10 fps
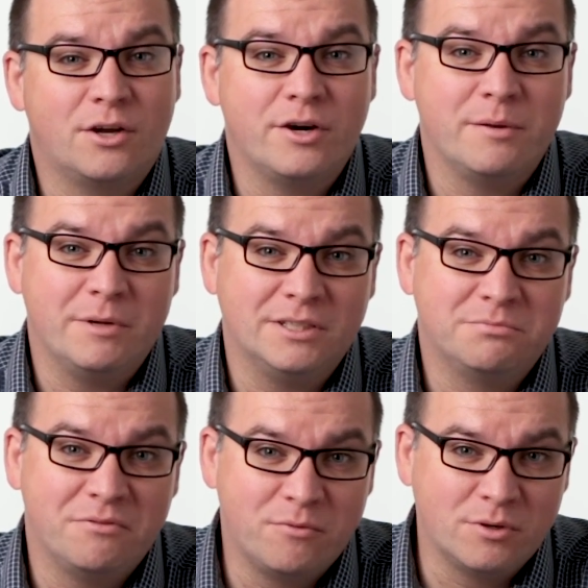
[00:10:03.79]
30 minutes
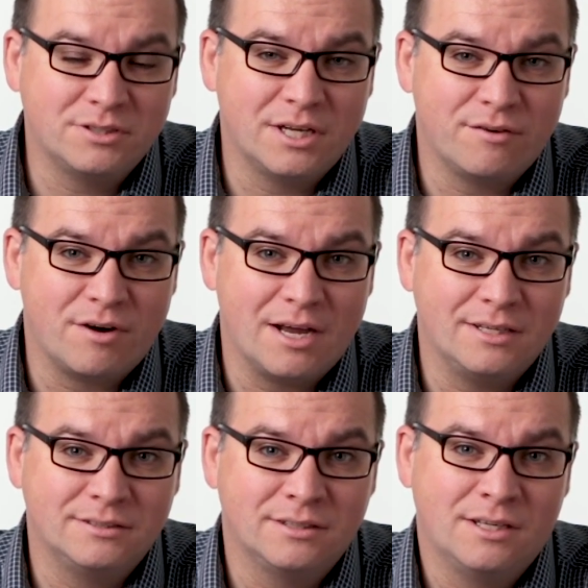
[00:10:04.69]
before
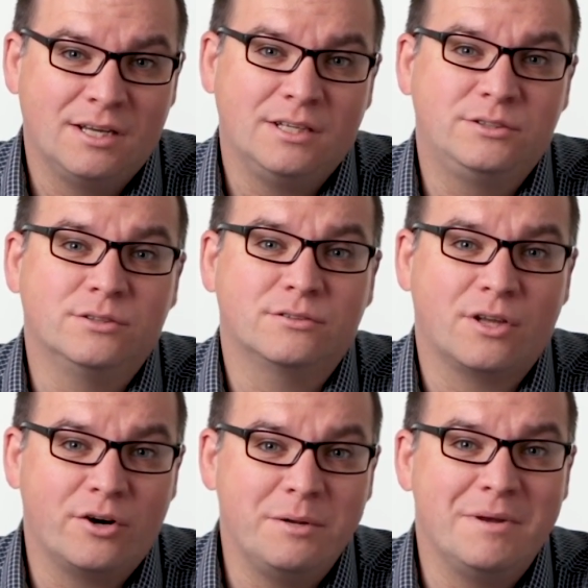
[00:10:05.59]
sunrise until
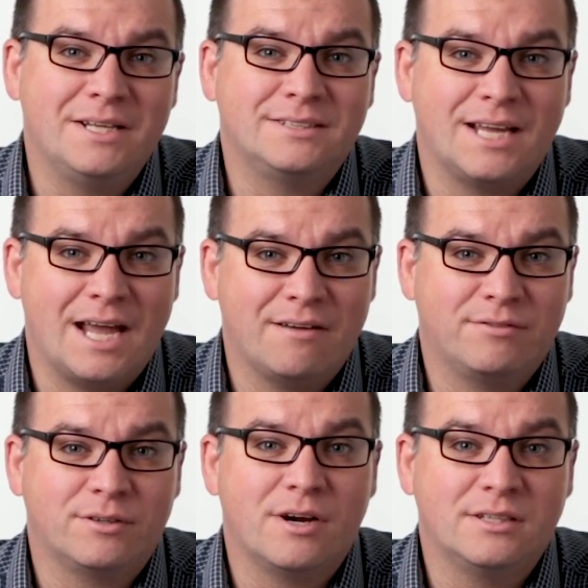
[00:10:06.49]
30 minutes
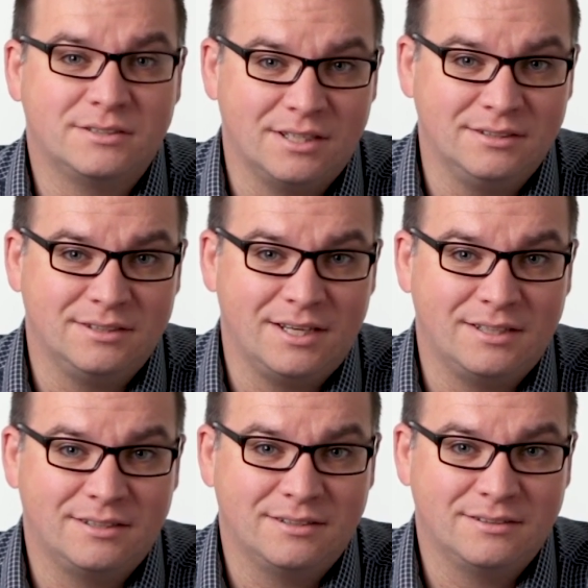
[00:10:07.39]
after sunset.